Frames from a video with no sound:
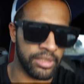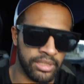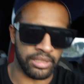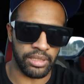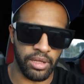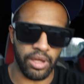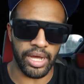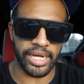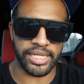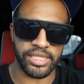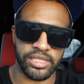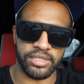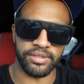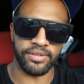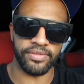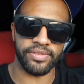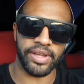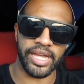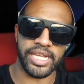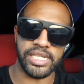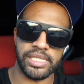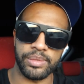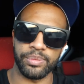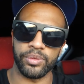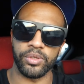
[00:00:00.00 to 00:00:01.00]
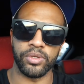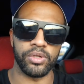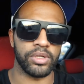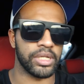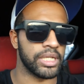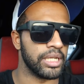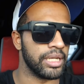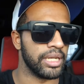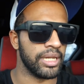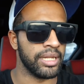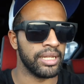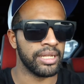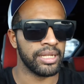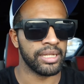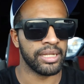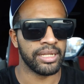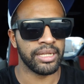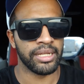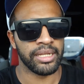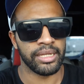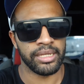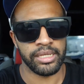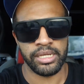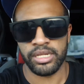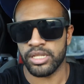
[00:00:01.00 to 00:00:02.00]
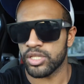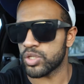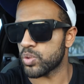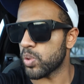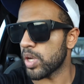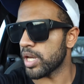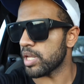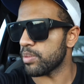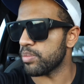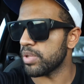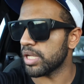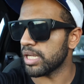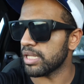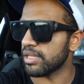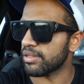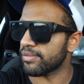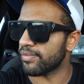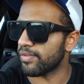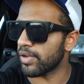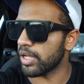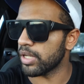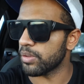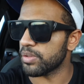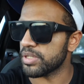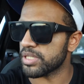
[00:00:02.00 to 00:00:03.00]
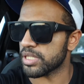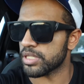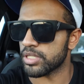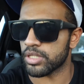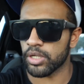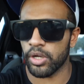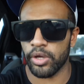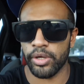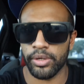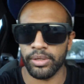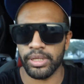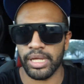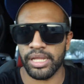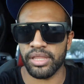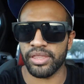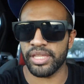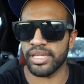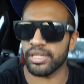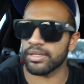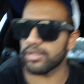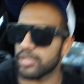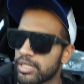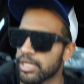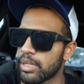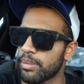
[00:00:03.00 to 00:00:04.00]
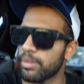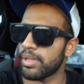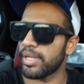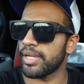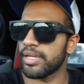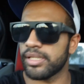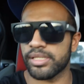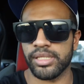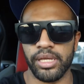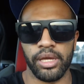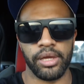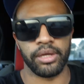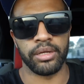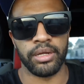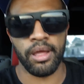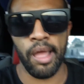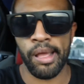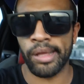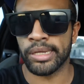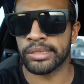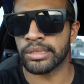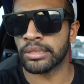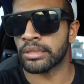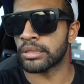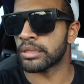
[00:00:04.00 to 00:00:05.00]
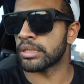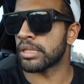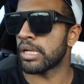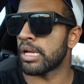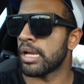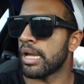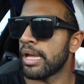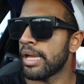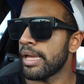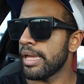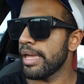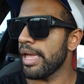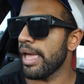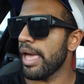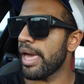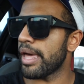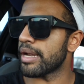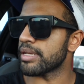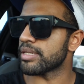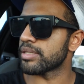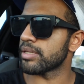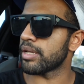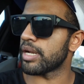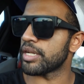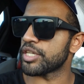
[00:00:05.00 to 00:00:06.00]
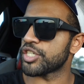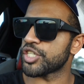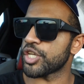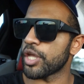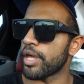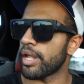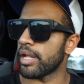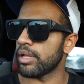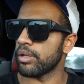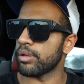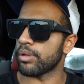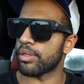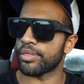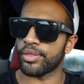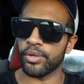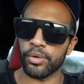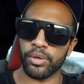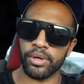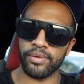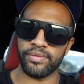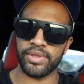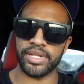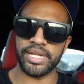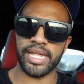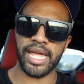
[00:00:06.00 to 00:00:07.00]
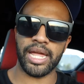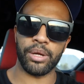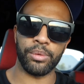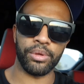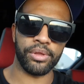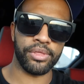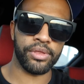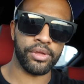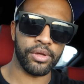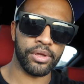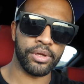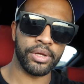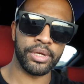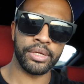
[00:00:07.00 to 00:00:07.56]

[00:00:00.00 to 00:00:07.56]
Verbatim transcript: likes on Facebook and 20 million followers in total, I think, or something. So yeah, I just thought I'd share a little thought of the day with you.